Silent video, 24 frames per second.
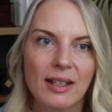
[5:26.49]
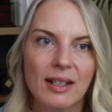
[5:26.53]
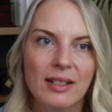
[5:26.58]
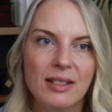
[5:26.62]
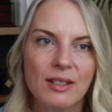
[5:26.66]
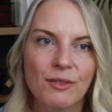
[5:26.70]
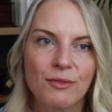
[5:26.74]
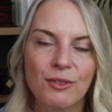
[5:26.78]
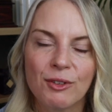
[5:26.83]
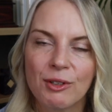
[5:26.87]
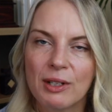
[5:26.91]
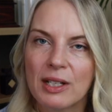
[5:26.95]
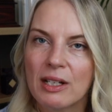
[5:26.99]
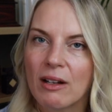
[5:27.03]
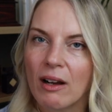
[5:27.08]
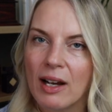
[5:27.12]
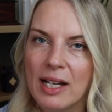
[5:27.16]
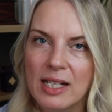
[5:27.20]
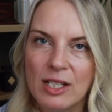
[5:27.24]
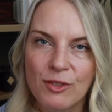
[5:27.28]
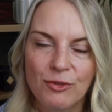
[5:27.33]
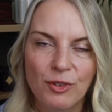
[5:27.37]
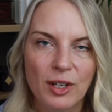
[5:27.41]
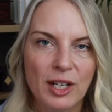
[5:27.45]
it's a very
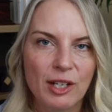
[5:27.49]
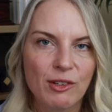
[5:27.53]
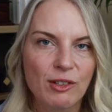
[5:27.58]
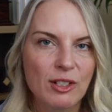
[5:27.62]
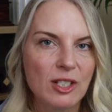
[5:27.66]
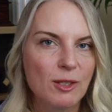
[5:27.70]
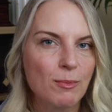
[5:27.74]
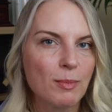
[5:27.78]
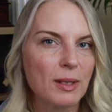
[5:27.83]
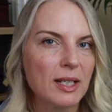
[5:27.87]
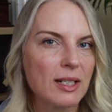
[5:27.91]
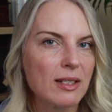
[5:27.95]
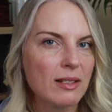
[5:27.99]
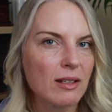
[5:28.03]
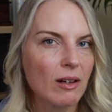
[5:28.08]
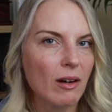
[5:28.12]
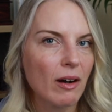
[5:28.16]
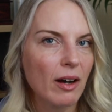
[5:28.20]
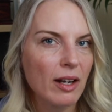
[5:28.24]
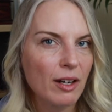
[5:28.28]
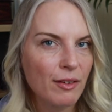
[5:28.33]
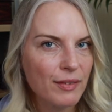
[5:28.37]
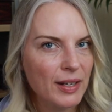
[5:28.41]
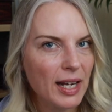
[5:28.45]
nice fragrance, but it's
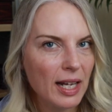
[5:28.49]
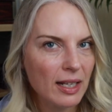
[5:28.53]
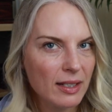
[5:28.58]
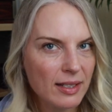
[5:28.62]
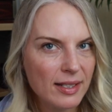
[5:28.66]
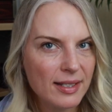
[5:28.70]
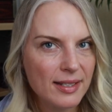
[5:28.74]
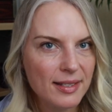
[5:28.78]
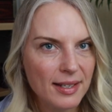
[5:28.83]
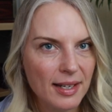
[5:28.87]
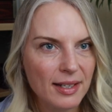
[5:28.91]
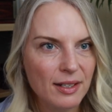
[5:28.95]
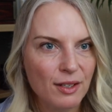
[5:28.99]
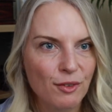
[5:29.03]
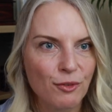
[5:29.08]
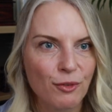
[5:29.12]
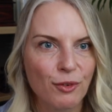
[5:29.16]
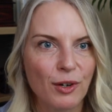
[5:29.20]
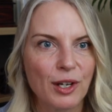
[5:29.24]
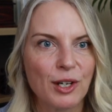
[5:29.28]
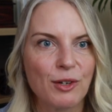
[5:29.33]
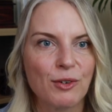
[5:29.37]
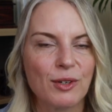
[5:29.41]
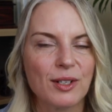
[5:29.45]
kind of an understated
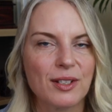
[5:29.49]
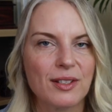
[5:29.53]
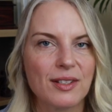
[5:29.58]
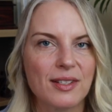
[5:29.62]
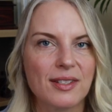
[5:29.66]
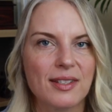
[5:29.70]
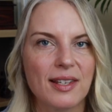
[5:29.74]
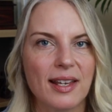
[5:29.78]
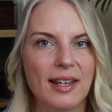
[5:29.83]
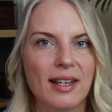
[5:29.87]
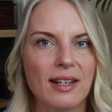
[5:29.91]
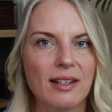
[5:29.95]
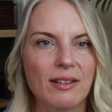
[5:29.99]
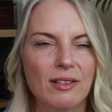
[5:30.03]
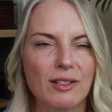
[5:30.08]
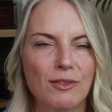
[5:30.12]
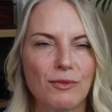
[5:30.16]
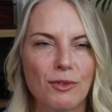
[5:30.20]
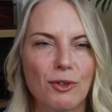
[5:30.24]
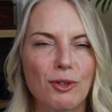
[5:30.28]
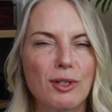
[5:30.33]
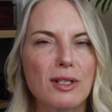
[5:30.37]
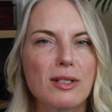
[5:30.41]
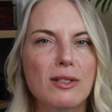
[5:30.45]
fragrance
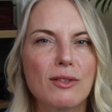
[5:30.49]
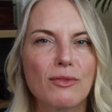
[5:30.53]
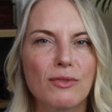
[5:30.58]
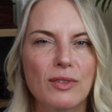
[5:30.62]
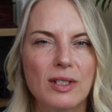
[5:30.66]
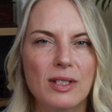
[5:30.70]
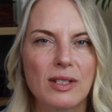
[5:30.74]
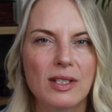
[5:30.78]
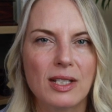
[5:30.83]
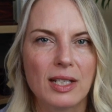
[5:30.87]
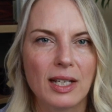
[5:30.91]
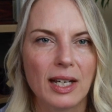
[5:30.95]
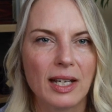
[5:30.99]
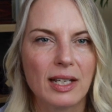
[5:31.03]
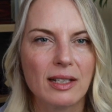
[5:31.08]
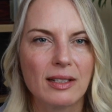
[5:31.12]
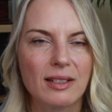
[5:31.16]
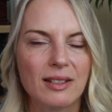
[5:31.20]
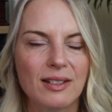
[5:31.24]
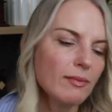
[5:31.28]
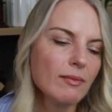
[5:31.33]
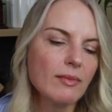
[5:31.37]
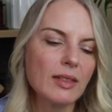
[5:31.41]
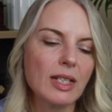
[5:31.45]
and very
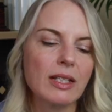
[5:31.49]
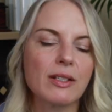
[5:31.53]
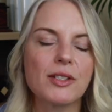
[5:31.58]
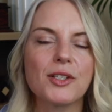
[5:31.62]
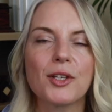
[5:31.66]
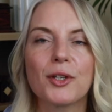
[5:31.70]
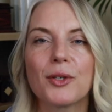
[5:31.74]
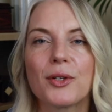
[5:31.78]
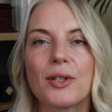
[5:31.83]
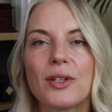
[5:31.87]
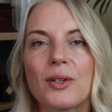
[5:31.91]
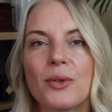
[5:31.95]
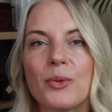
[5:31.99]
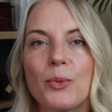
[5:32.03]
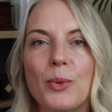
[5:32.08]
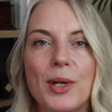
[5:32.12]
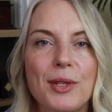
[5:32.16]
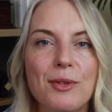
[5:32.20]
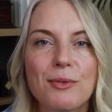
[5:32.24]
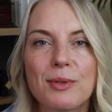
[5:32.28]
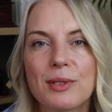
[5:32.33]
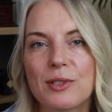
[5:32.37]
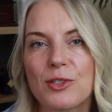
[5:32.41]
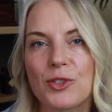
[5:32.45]
sophisticated. So
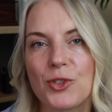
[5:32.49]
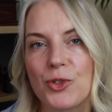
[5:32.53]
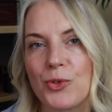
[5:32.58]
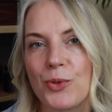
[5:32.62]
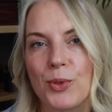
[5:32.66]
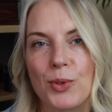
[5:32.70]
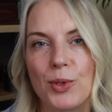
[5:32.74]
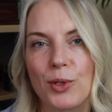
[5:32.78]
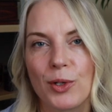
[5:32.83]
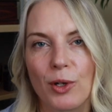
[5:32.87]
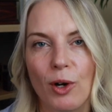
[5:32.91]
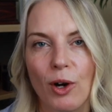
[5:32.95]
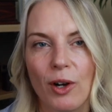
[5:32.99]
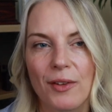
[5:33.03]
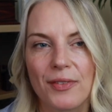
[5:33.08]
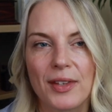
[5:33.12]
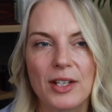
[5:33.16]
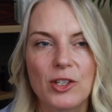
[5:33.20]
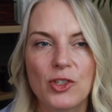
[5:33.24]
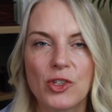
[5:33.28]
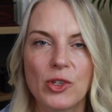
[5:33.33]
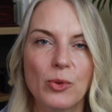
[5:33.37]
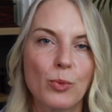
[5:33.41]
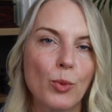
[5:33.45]
whether it's true or not
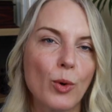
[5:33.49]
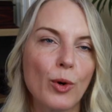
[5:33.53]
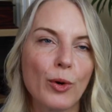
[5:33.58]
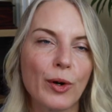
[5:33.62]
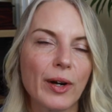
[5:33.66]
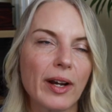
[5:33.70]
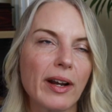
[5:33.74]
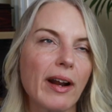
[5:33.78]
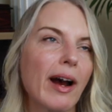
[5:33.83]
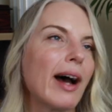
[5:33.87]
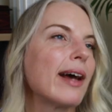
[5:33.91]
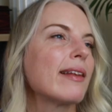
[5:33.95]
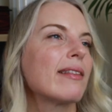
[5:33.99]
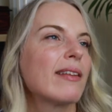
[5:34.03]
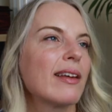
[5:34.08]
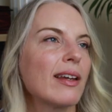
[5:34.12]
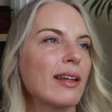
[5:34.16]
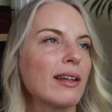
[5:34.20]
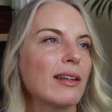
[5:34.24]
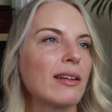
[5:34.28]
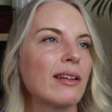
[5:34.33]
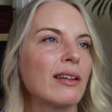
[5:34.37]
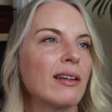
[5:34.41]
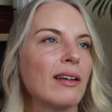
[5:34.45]
that she wore it, I
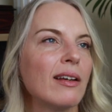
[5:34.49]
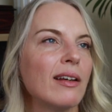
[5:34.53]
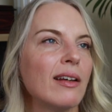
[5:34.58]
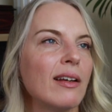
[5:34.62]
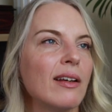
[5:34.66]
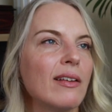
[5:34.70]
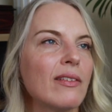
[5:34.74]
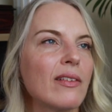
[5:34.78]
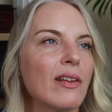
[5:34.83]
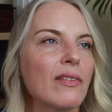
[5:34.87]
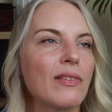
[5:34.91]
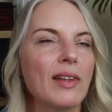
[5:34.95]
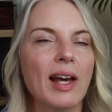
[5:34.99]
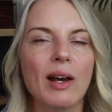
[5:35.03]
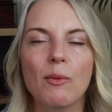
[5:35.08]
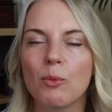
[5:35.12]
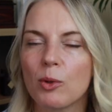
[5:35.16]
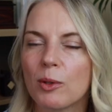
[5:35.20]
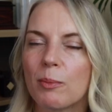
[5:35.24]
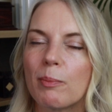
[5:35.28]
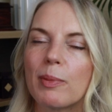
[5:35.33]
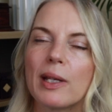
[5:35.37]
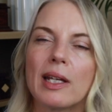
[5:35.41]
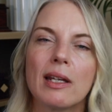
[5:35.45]
think that that
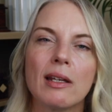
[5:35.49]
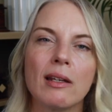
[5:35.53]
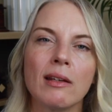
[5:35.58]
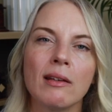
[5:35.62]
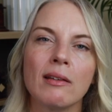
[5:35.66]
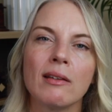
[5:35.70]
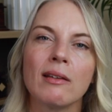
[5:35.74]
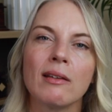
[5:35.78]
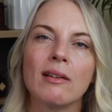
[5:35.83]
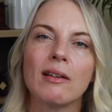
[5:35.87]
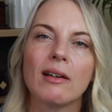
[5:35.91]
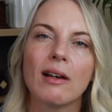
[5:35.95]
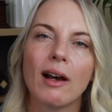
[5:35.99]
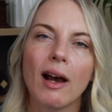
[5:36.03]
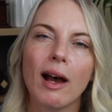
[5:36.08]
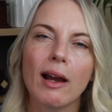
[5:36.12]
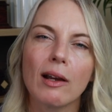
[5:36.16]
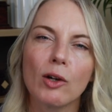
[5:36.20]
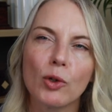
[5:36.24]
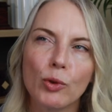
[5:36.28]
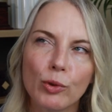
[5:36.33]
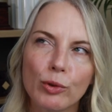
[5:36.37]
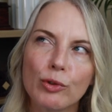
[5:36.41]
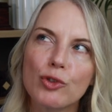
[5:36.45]
would be a
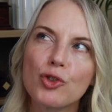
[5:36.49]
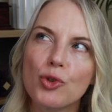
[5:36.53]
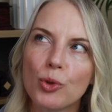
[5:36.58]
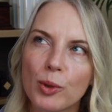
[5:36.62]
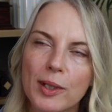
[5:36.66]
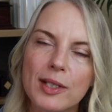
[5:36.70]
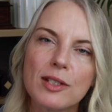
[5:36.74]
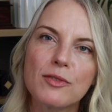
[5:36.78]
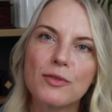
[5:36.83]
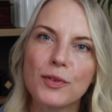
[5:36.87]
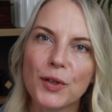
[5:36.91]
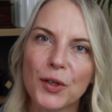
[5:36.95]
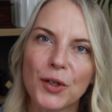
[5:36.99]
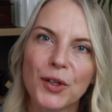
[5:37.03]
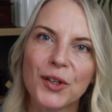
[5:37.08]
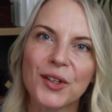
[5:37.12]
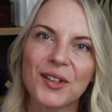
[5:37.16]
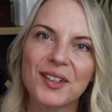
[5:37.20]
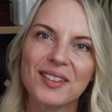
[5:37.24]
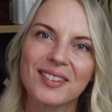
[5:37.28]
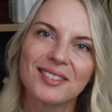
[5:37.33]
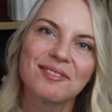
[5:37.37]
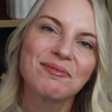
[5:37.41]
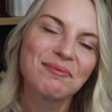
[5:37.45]
good choice for her.